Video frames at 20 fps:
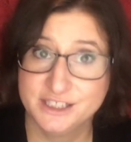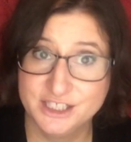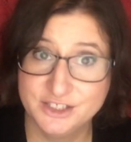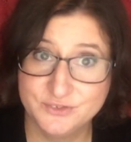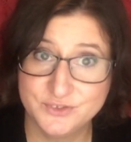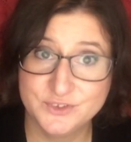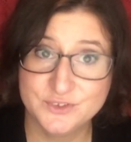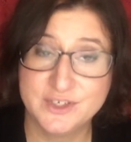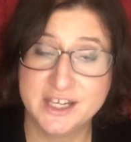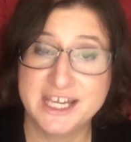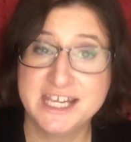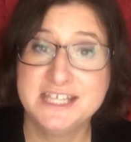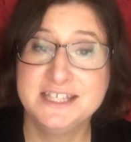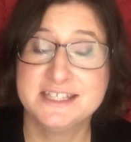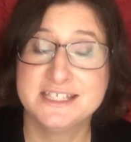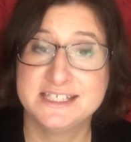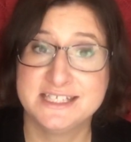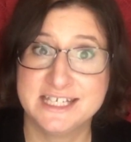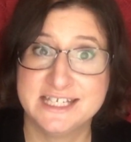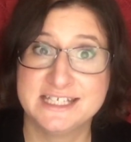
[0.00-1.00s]
If you
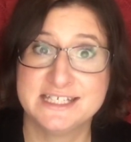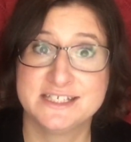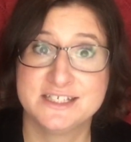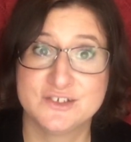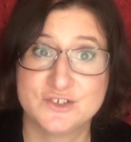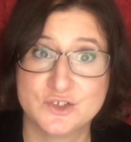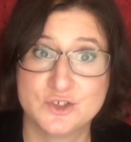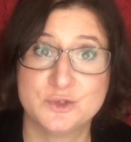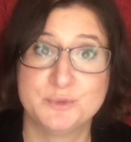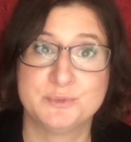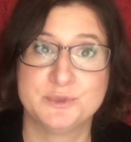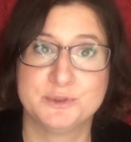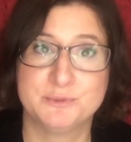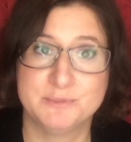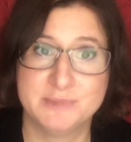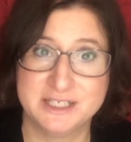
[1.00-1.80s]
hate the taste of super